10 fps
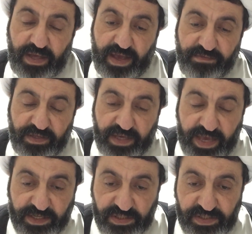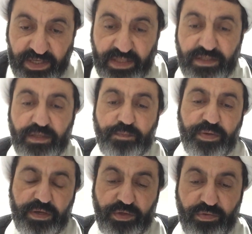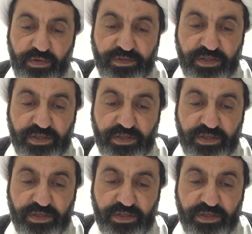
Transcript: having extended period of